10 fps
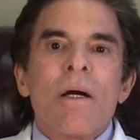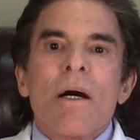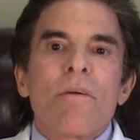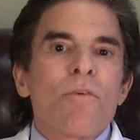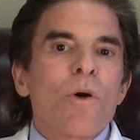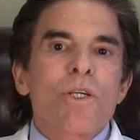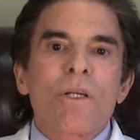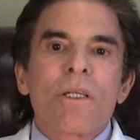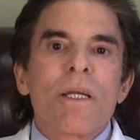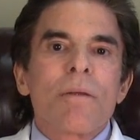
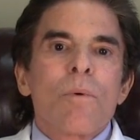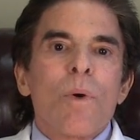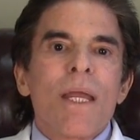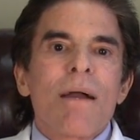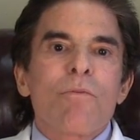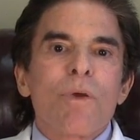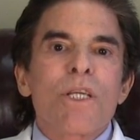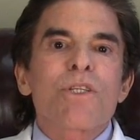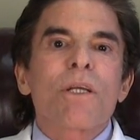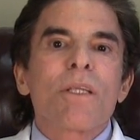Unfortunately, we have
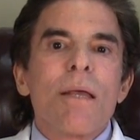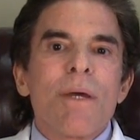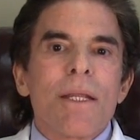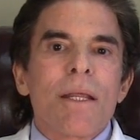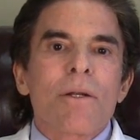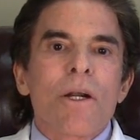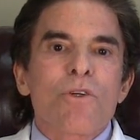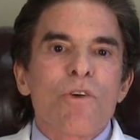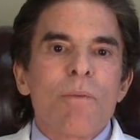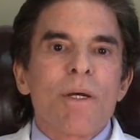reached a limit in our
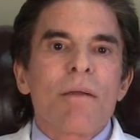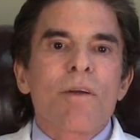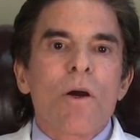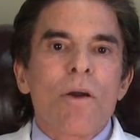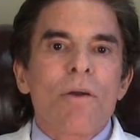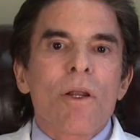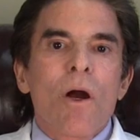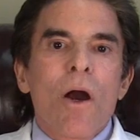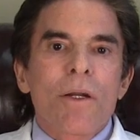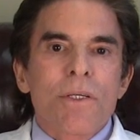treatment of coronary
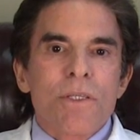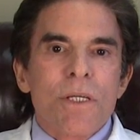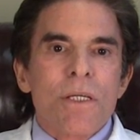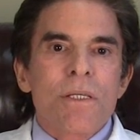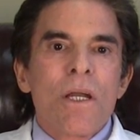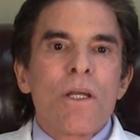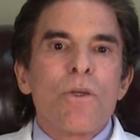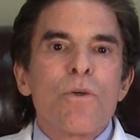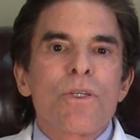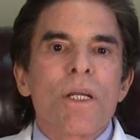heart disease
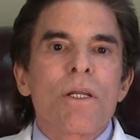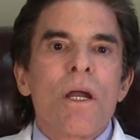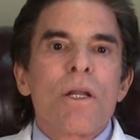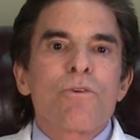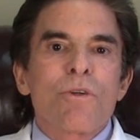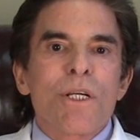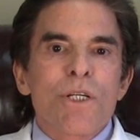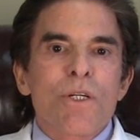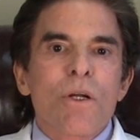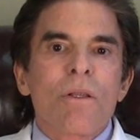using
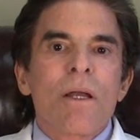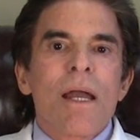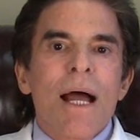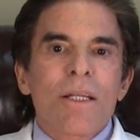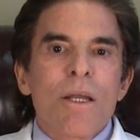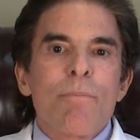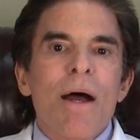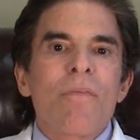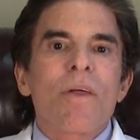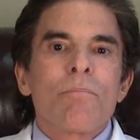traditional
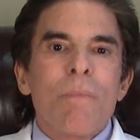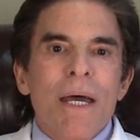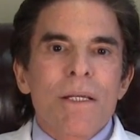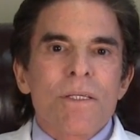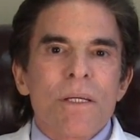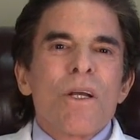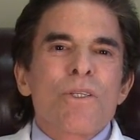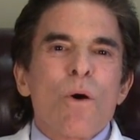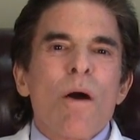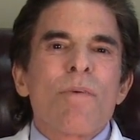allopathic medicine.
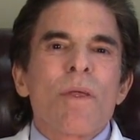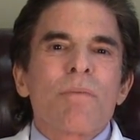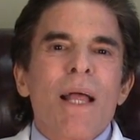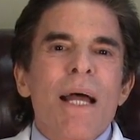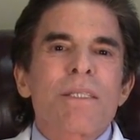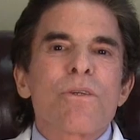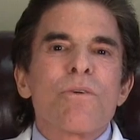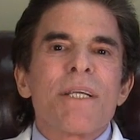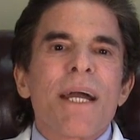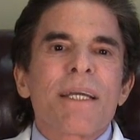So over the last 2
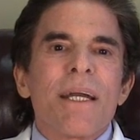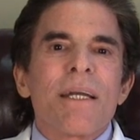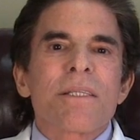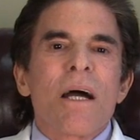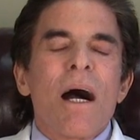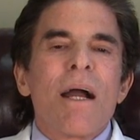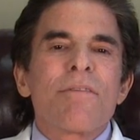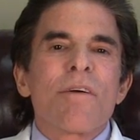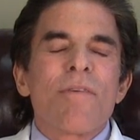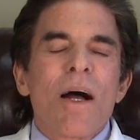decades, I
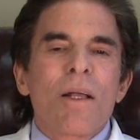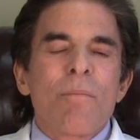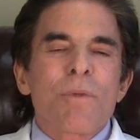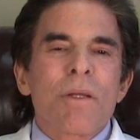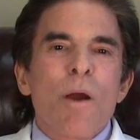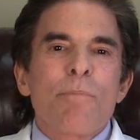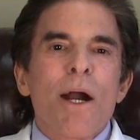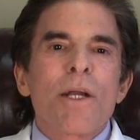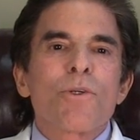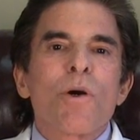developed
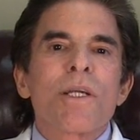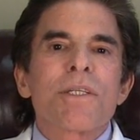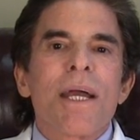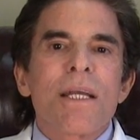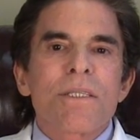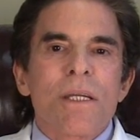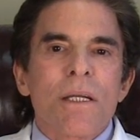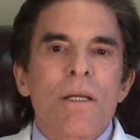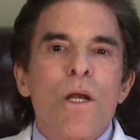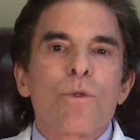proprietary
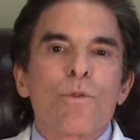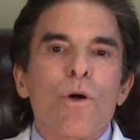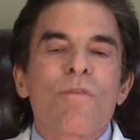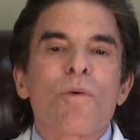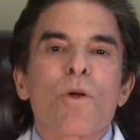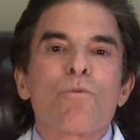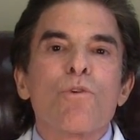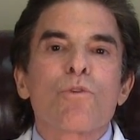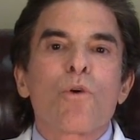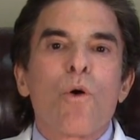testing to look for the
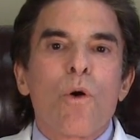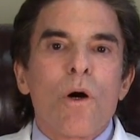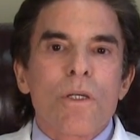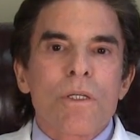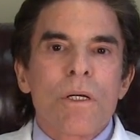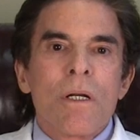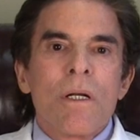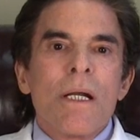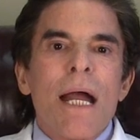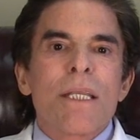root cause
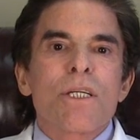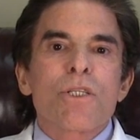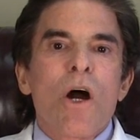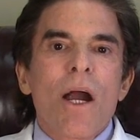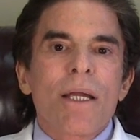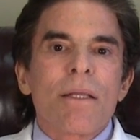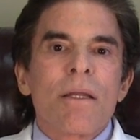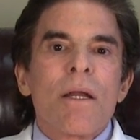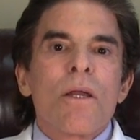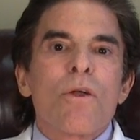and to target
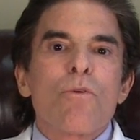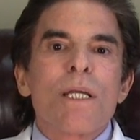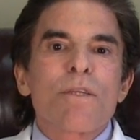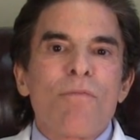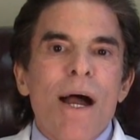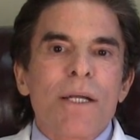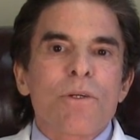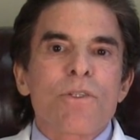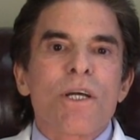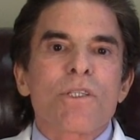the risk
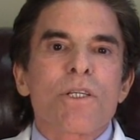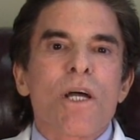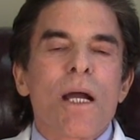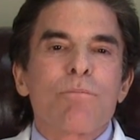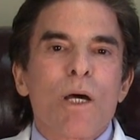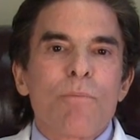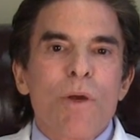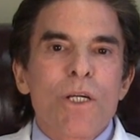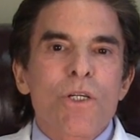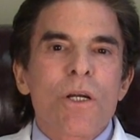factors such as high blood
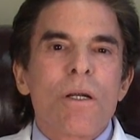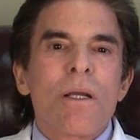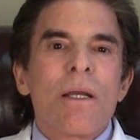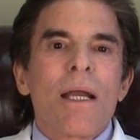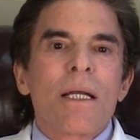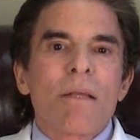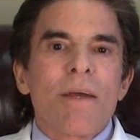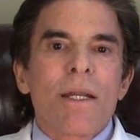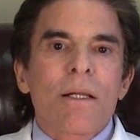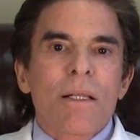pressure,
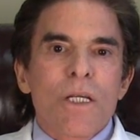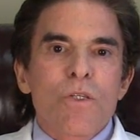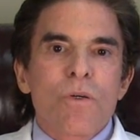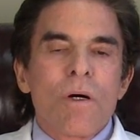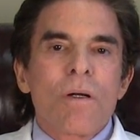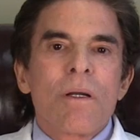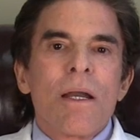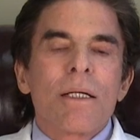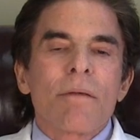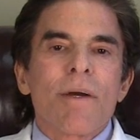elevated cholesterol,
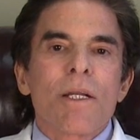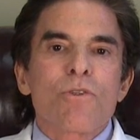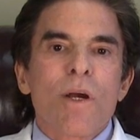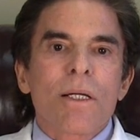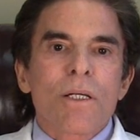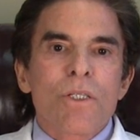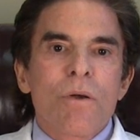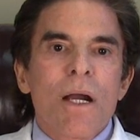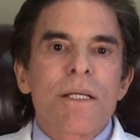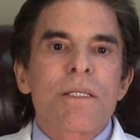elevated
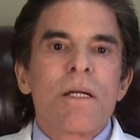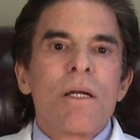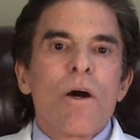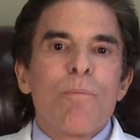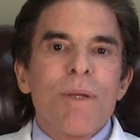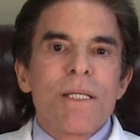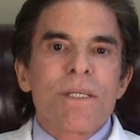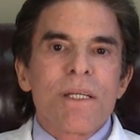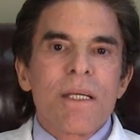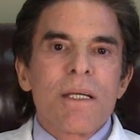triglycerides,
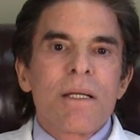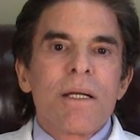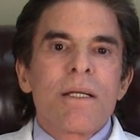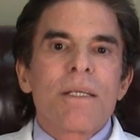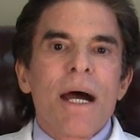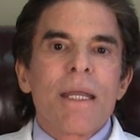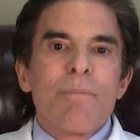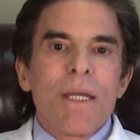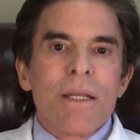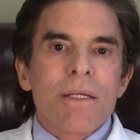obesity,
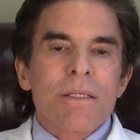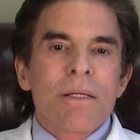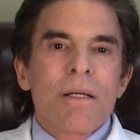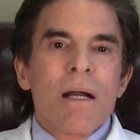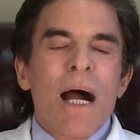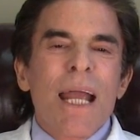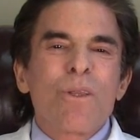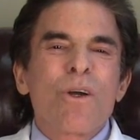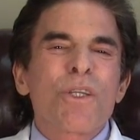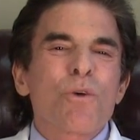diabetes. I
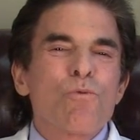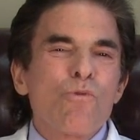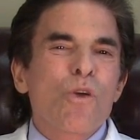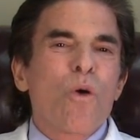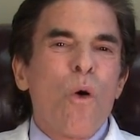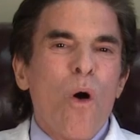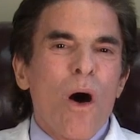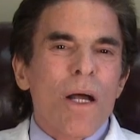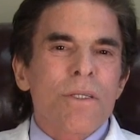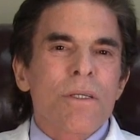look at the root
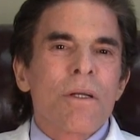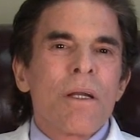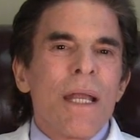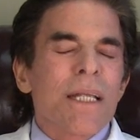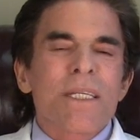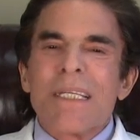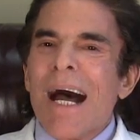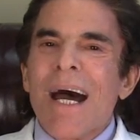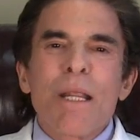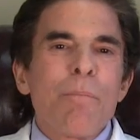cause. It's
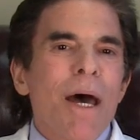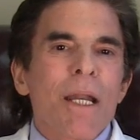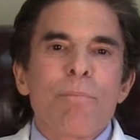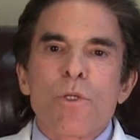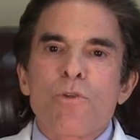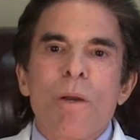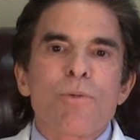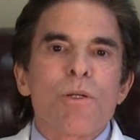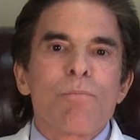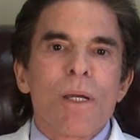not about a
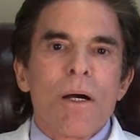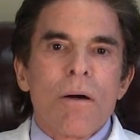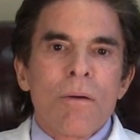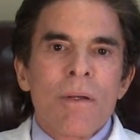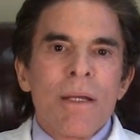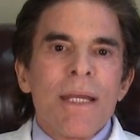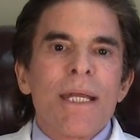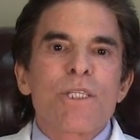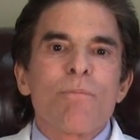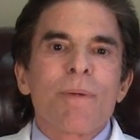prescription pill.
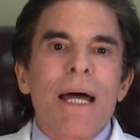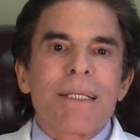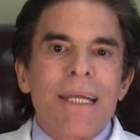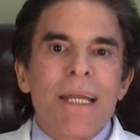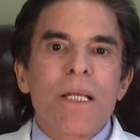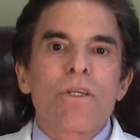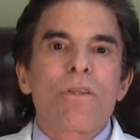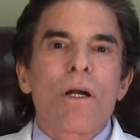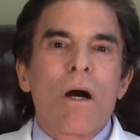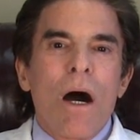It's about getting to
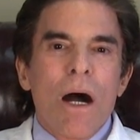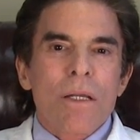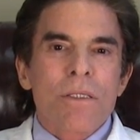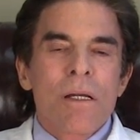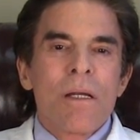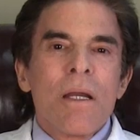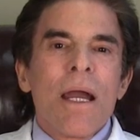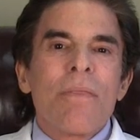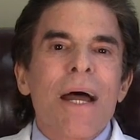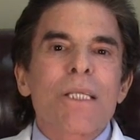the cause.
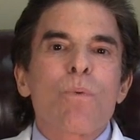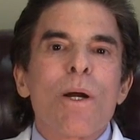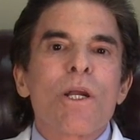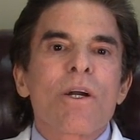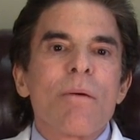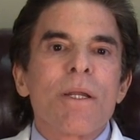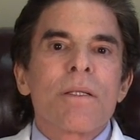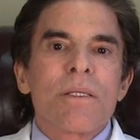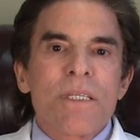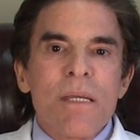and that's why you're
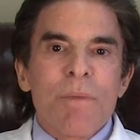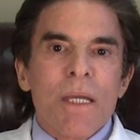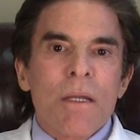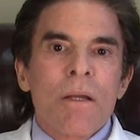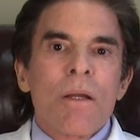coming to see me.